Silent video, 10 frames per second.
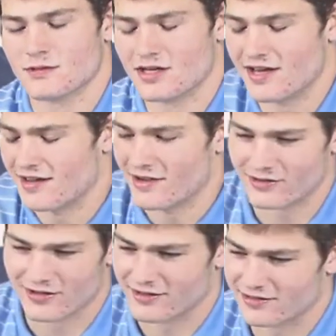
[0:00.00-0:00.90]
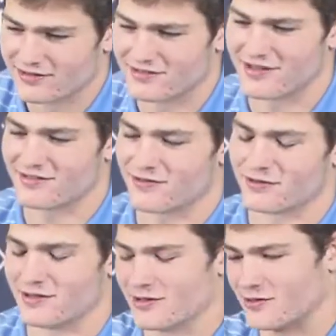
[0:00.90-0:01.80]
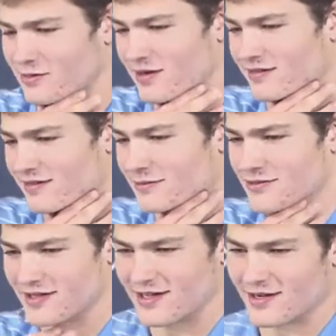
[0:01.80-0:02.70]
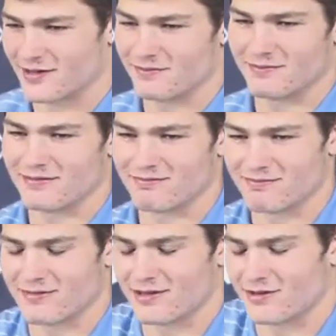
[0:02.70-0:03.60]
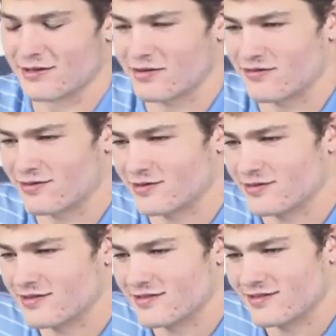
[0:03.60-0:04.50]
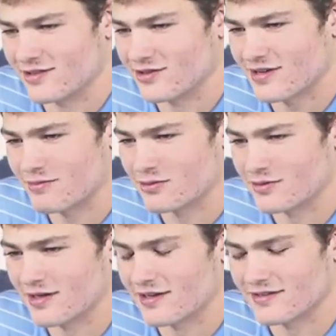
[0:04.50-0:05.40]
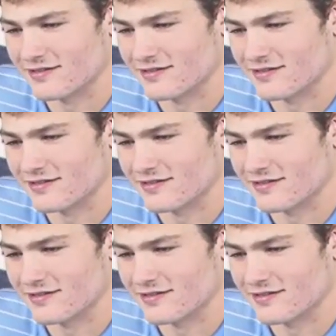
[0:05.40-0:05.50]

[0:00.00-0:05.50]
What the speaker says: Yeah, they were all just, that's the first thing Coach Brown said to me when I got up and, you know, came off the field, just, you know, stopped doing that.